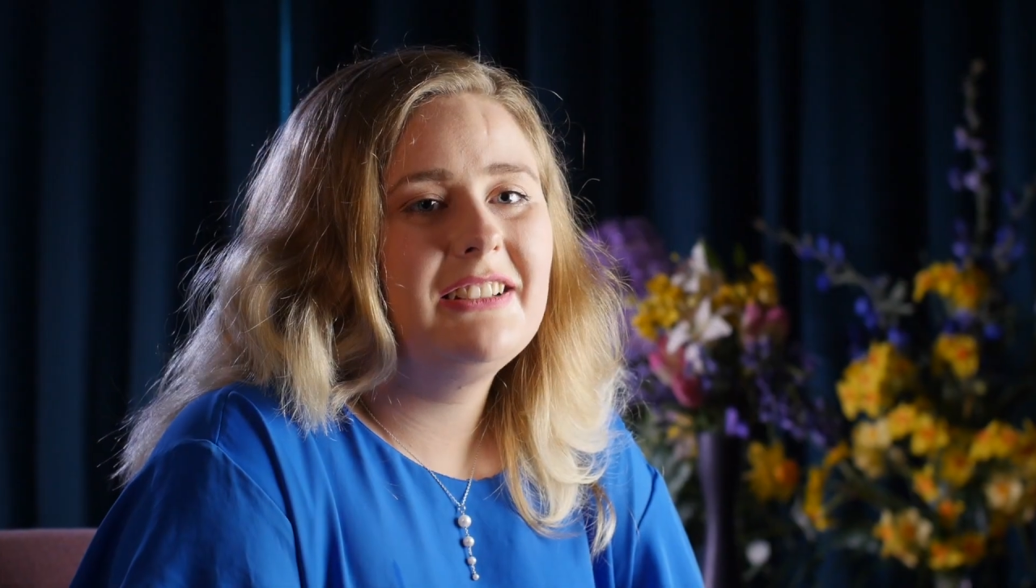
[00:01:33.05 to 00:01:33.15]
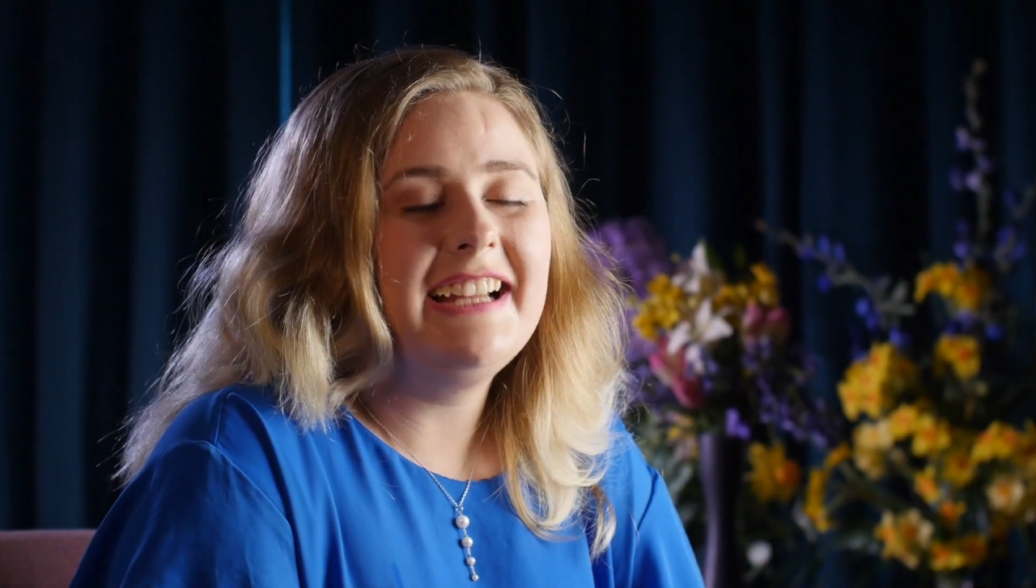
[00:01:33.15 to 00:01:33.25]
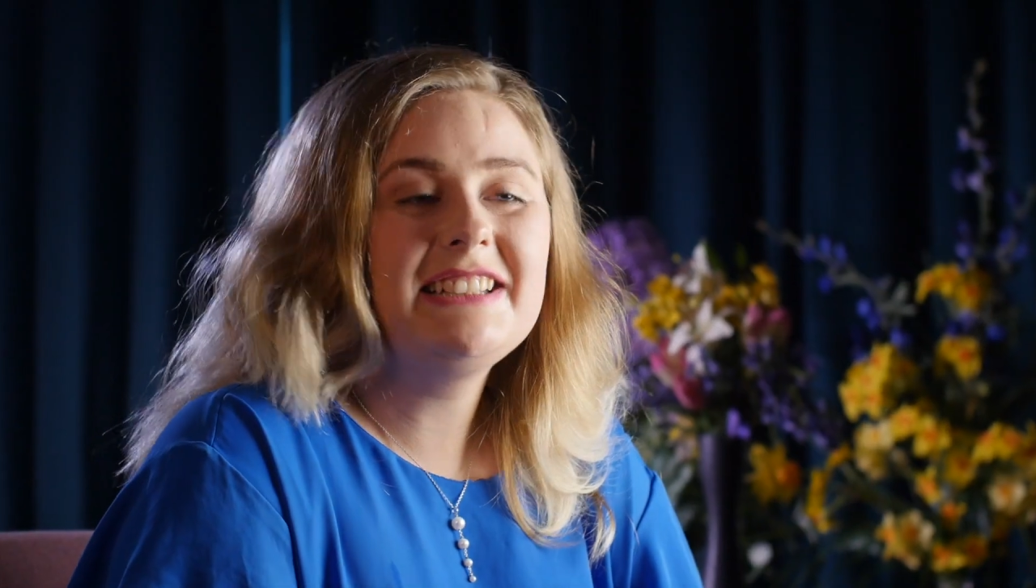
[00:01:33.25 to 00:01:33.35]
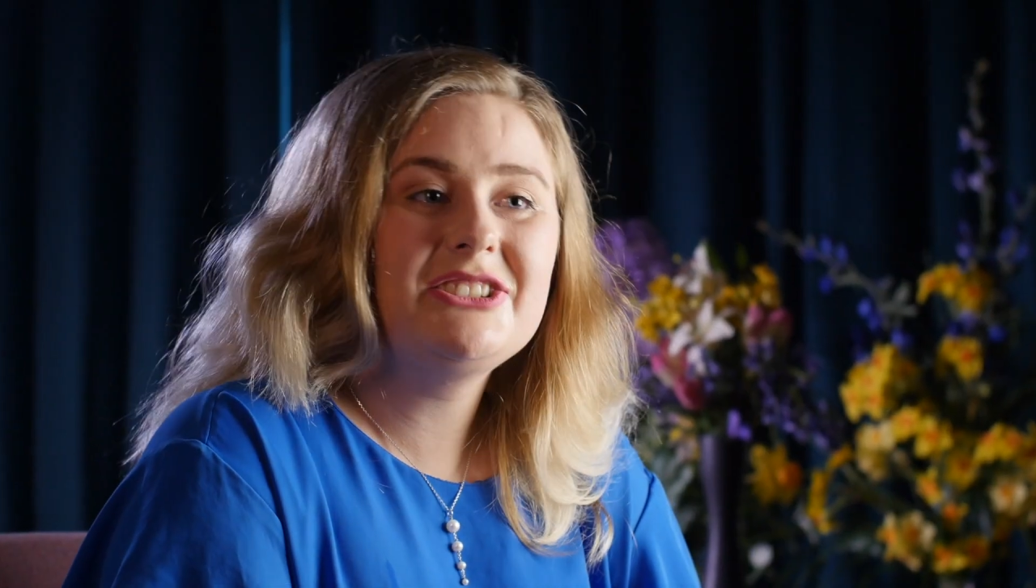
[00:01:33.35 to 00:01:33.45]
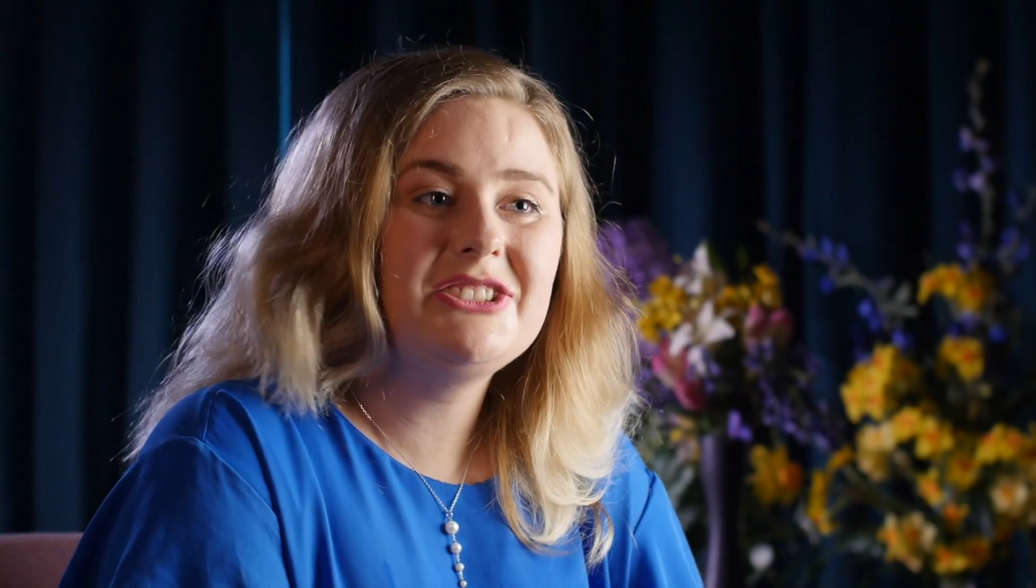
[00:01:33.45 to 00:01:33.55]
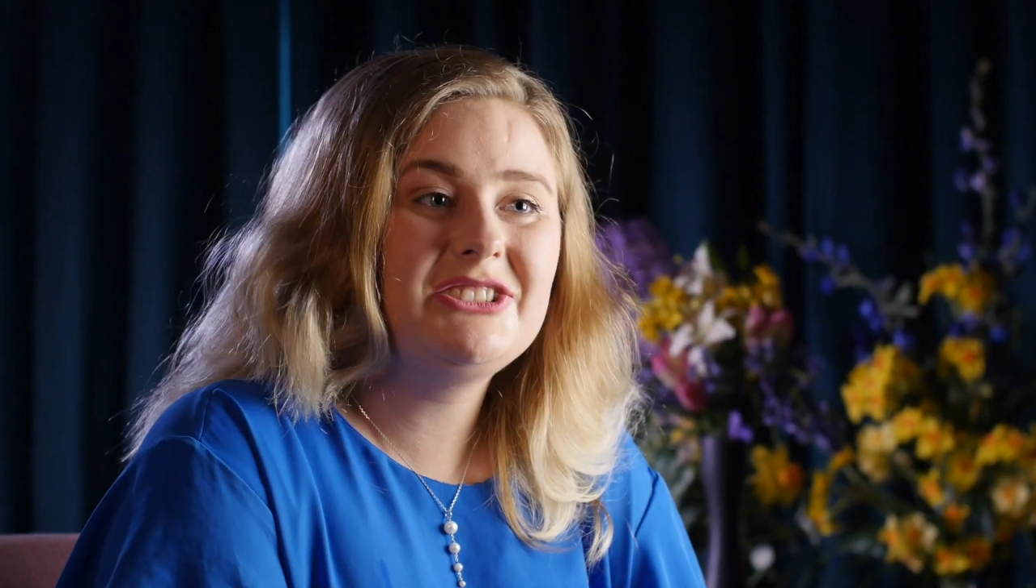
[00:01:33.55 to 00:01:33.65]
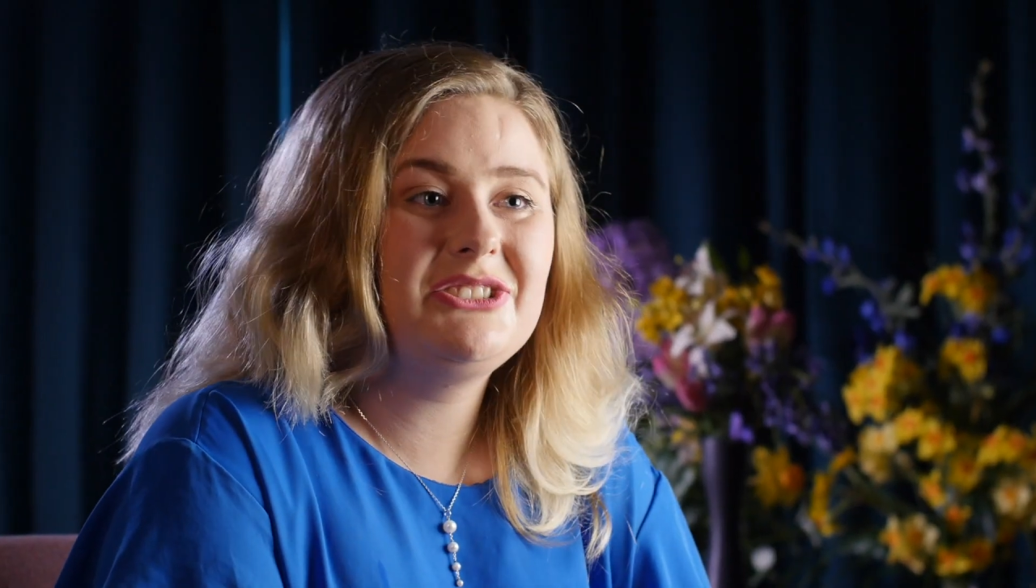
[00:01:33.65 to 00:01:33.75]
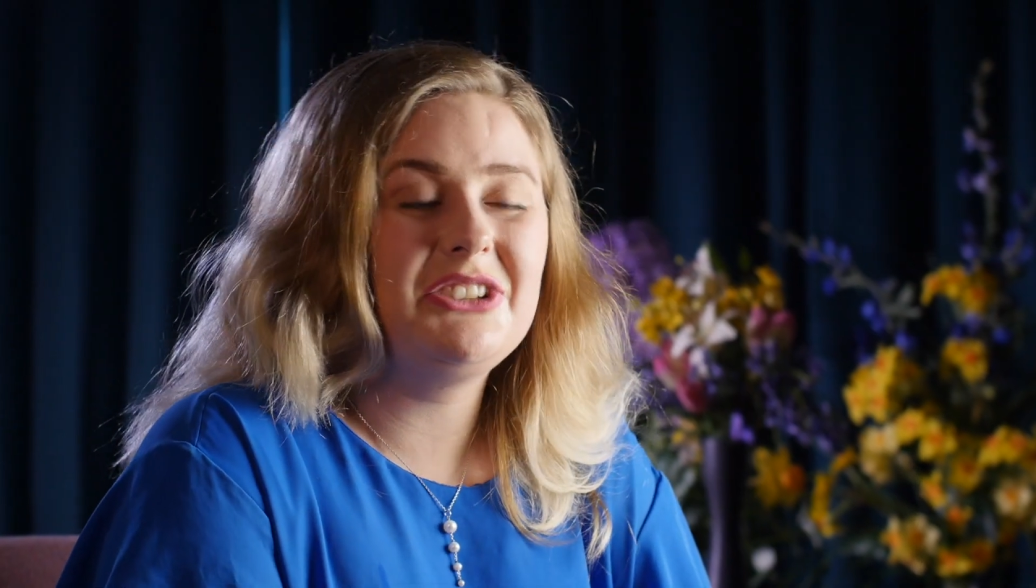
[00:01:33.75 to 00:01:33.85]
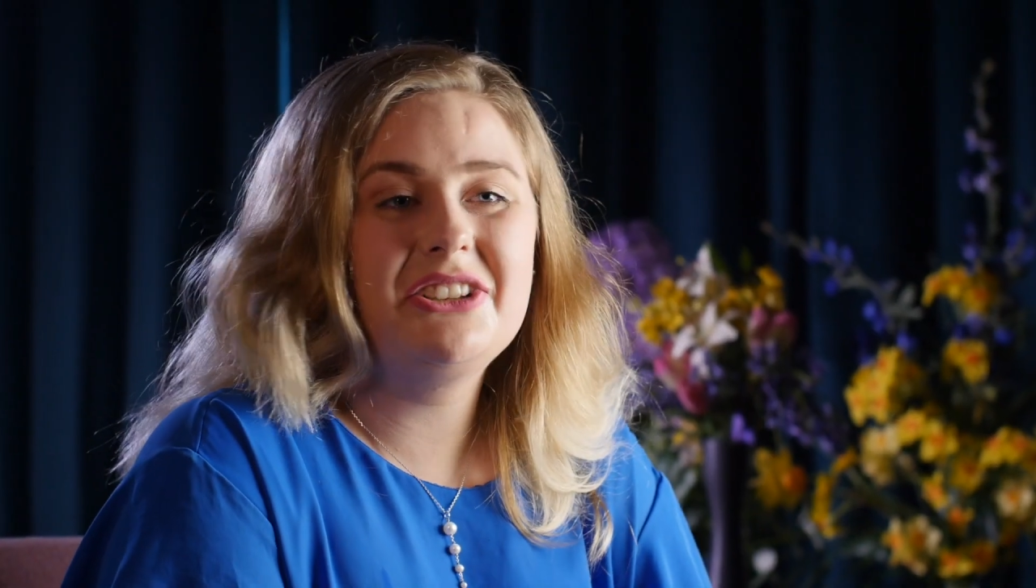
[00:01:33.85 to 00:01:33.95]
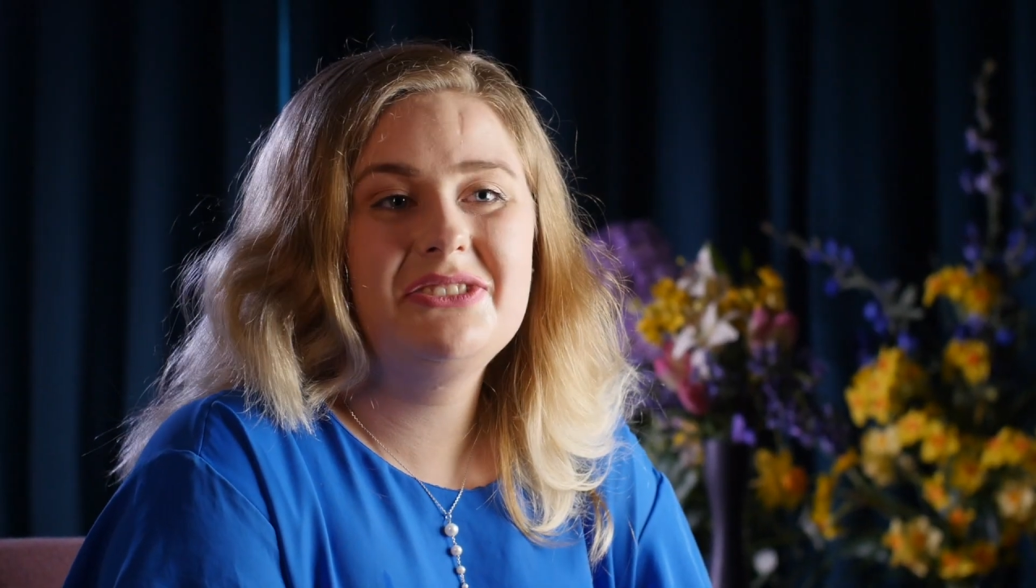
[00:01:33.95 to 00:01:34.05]
answers
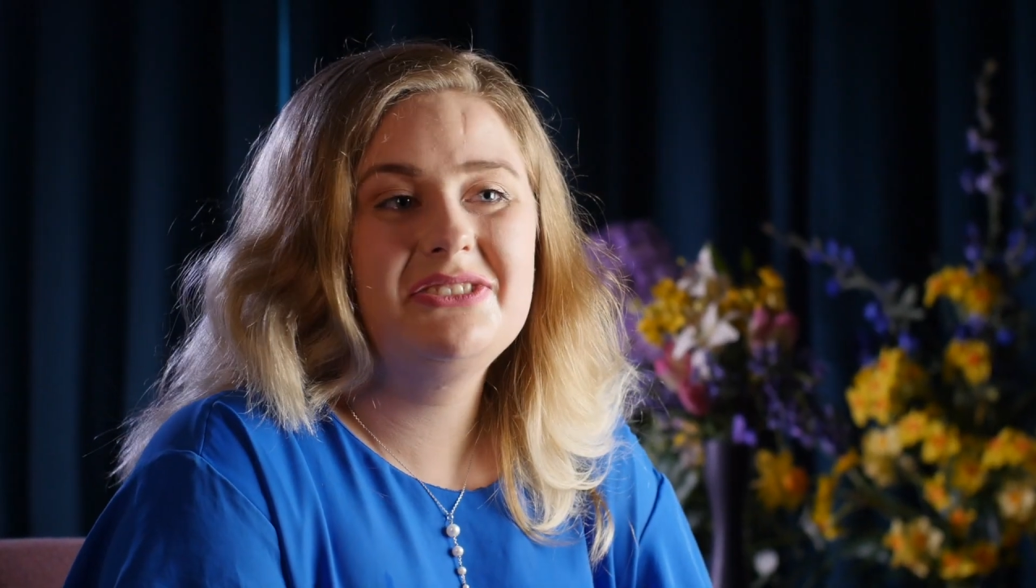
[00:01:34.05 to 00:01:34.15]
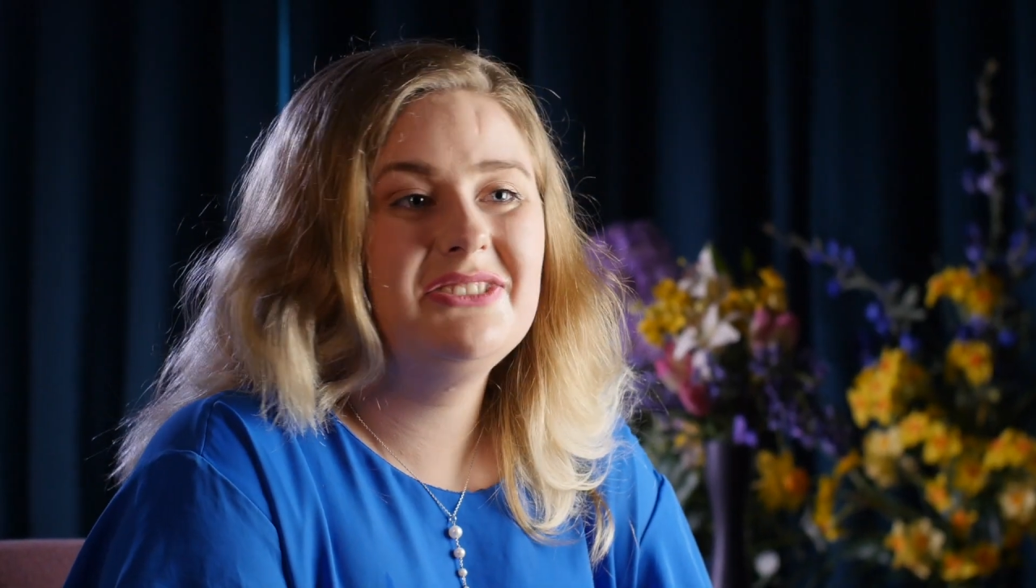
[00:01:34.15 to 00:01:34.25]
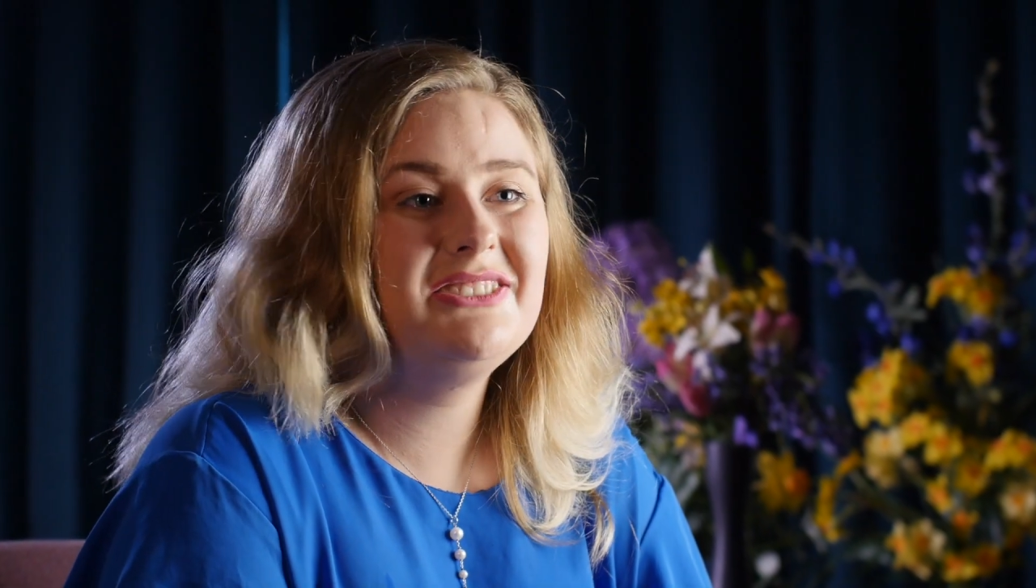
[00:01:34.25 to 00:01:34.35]
to,